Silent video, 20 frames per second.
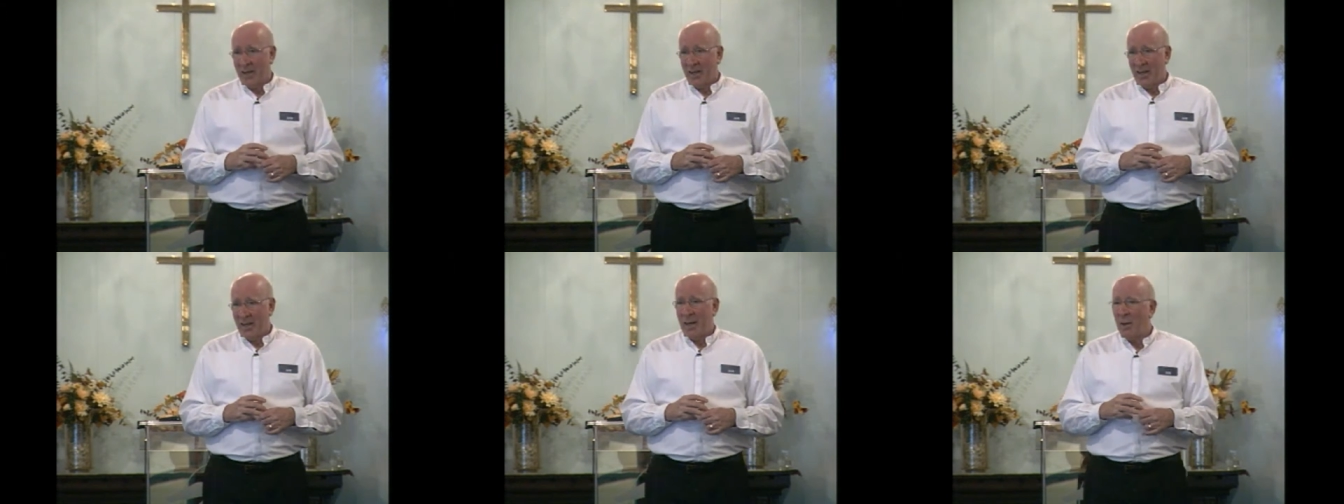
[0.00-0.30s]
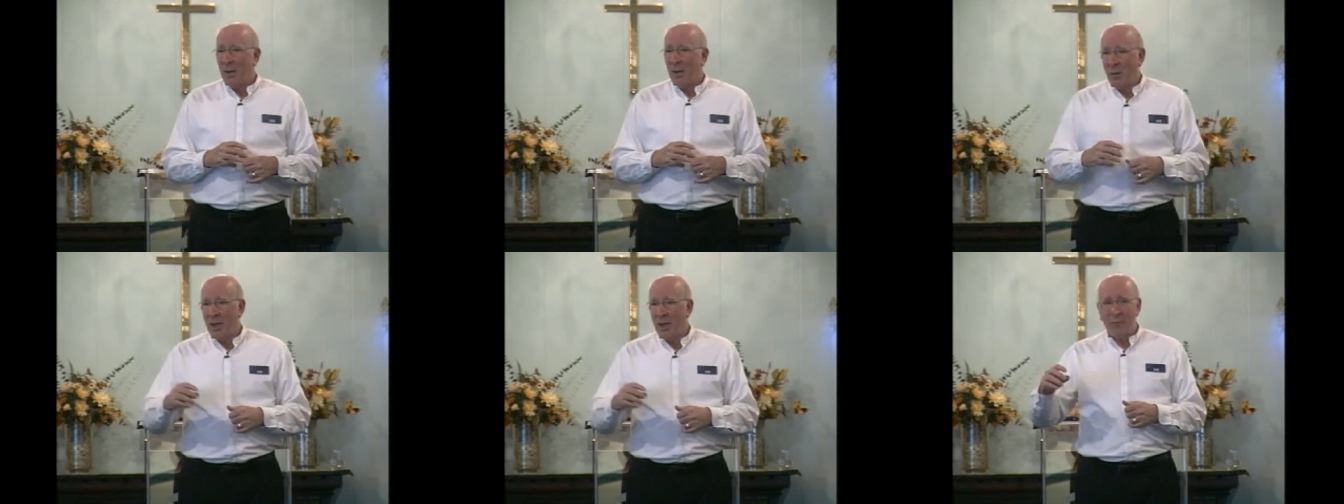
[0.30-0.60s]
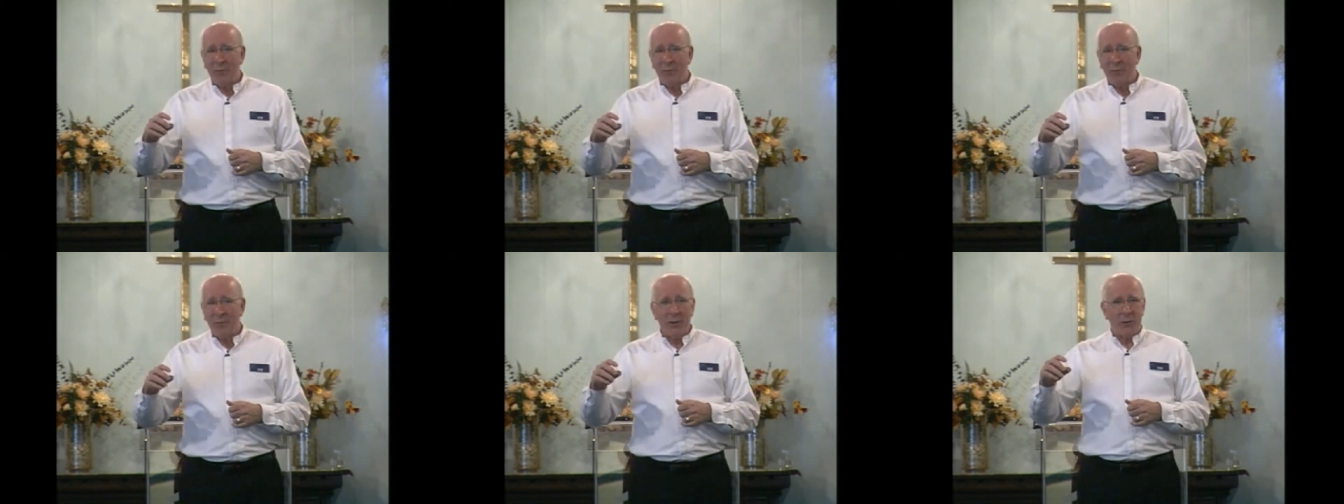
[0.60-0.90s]
Anybody want
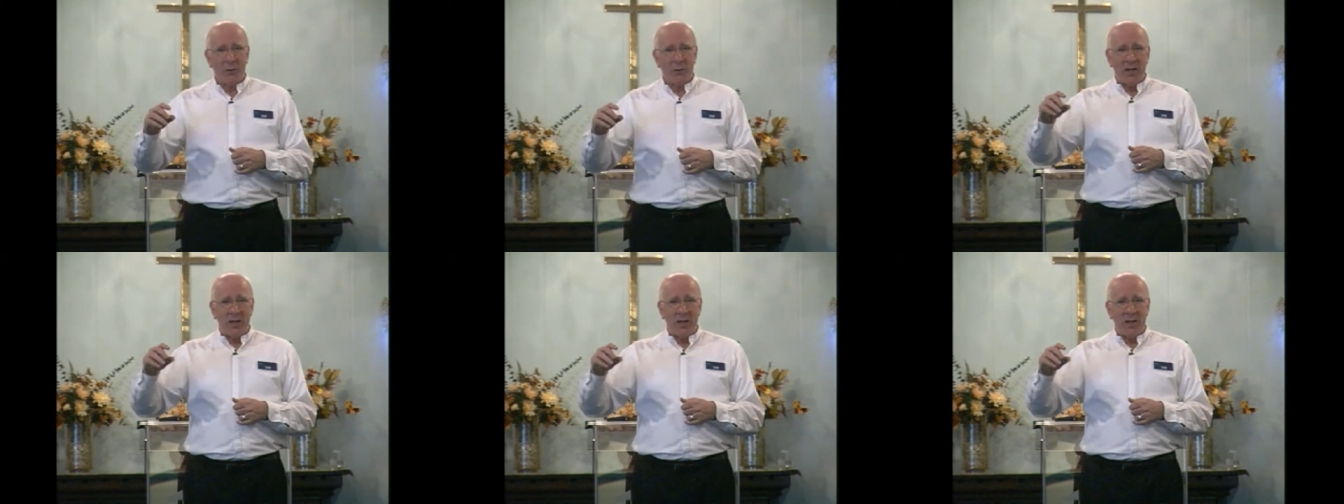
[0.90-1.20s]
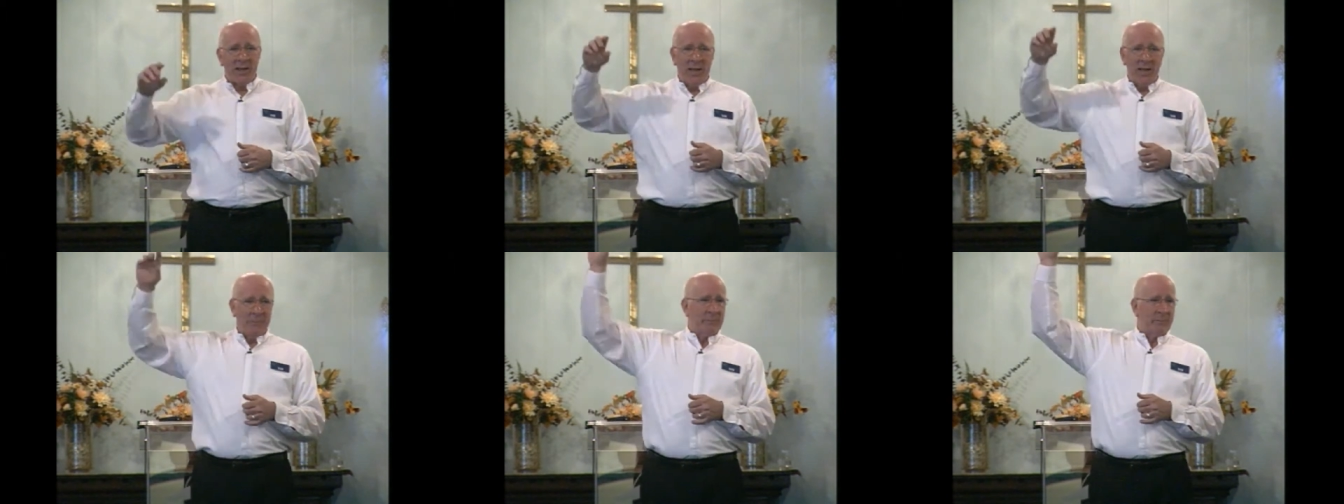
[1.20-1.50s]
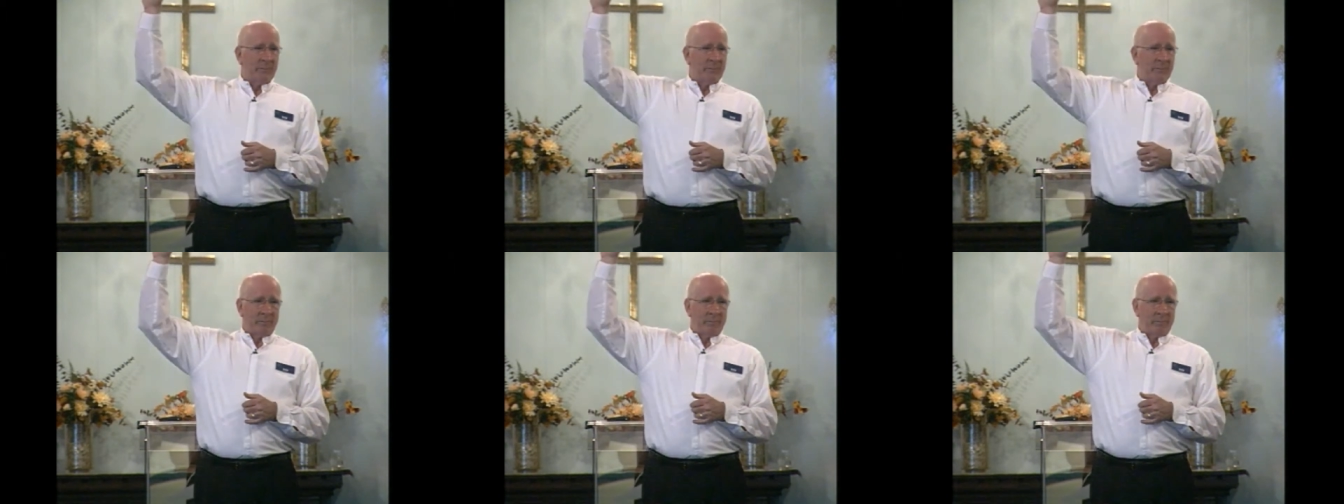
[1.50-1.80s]
to love a tree today?
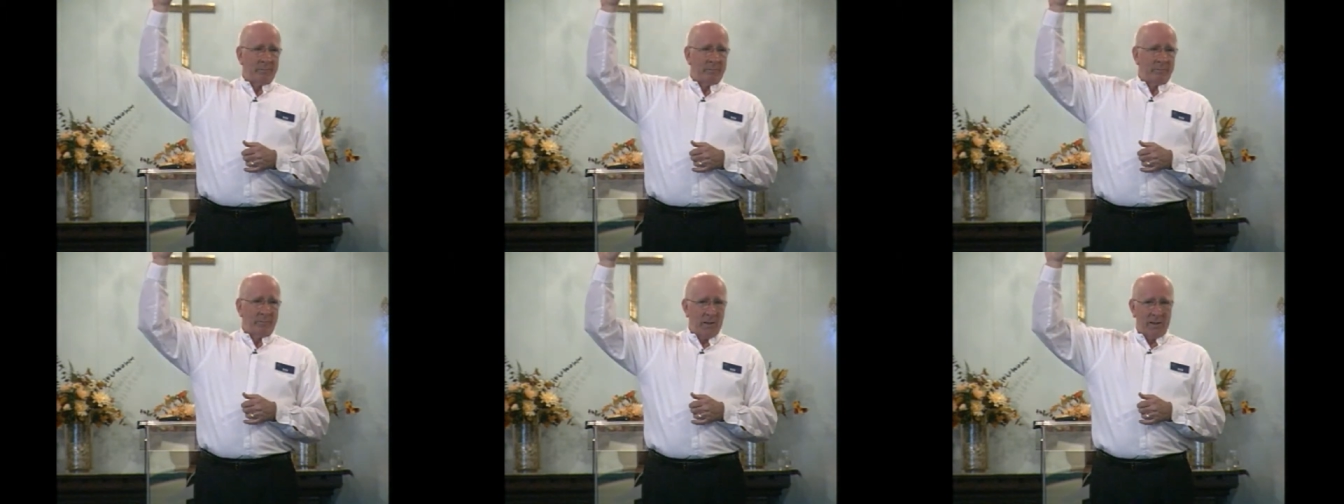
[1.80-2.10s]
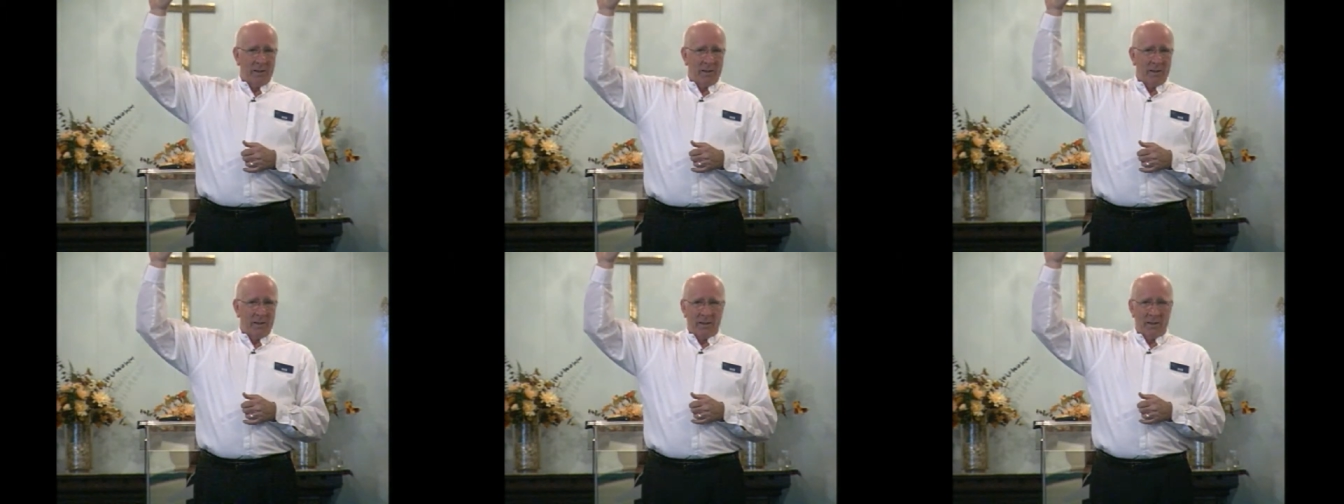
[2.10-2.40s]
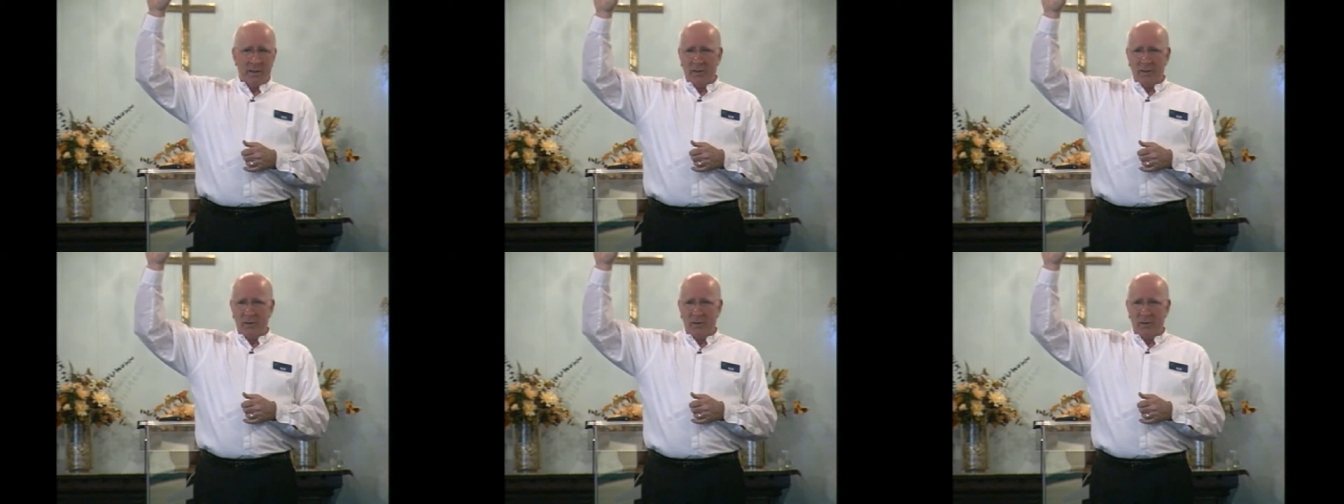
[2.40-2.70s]

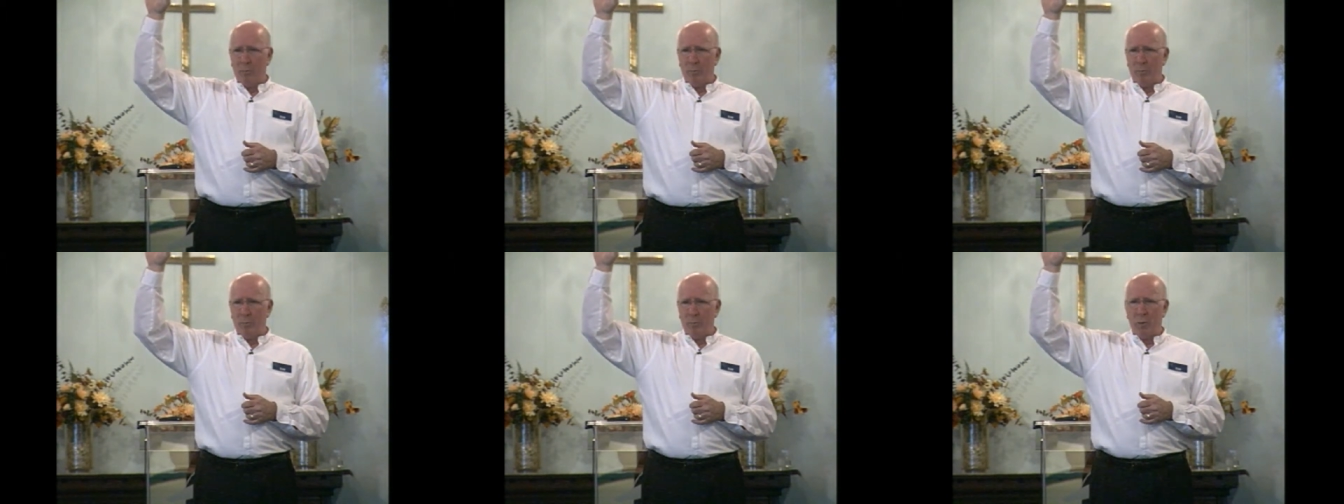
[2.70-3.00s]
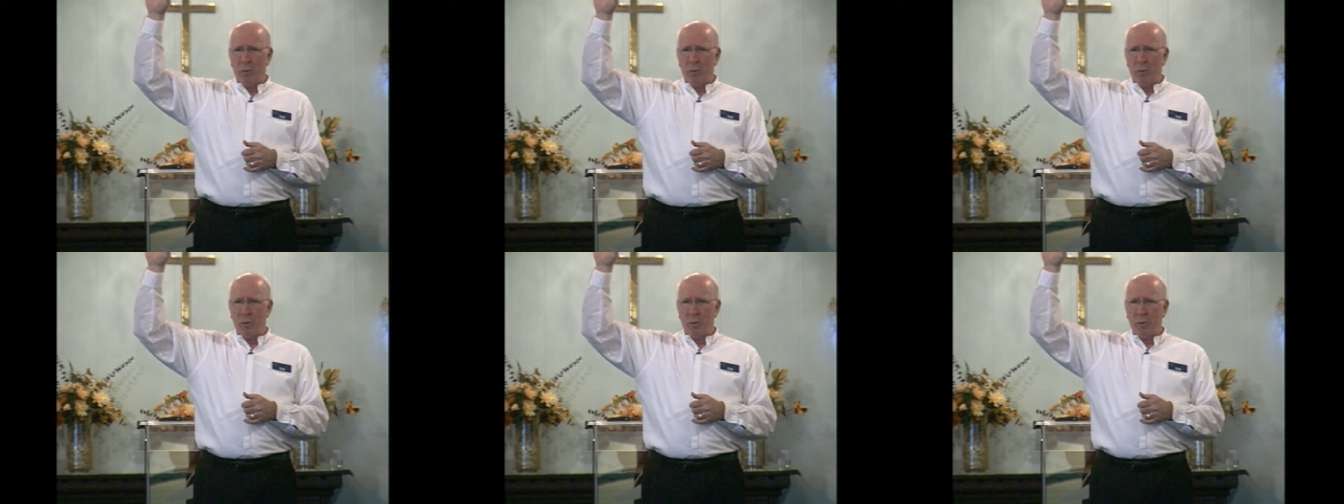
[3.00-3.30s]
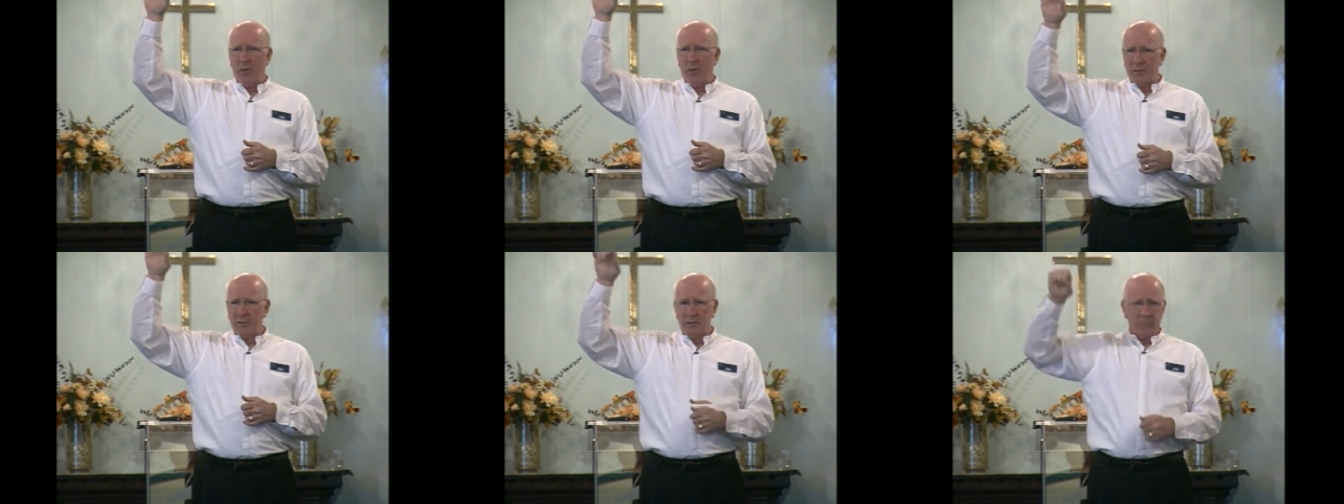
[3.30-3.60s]
Go breathe
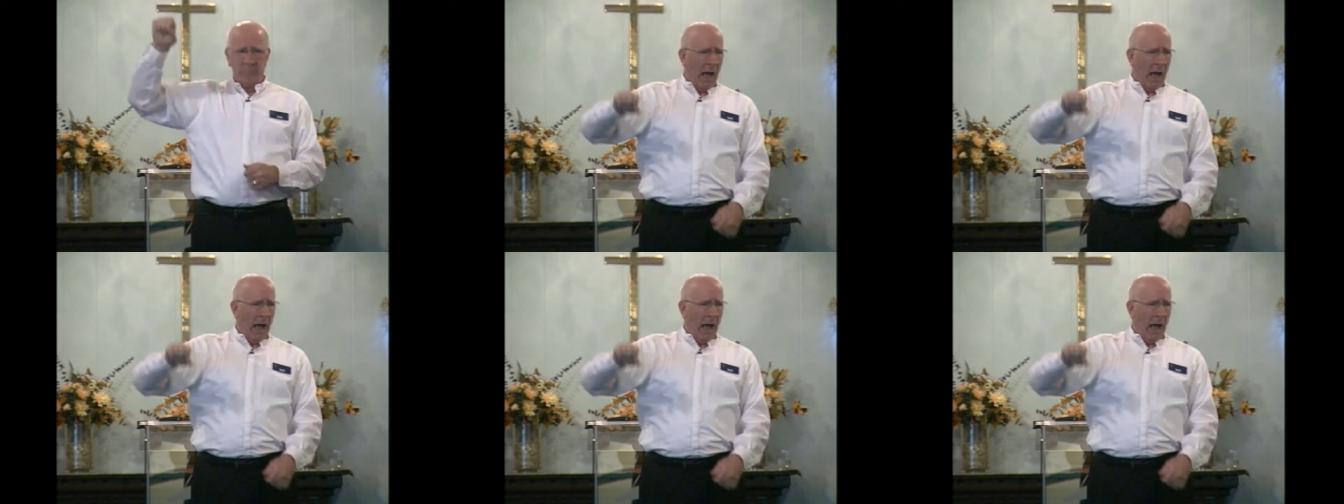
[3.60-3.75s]
on it.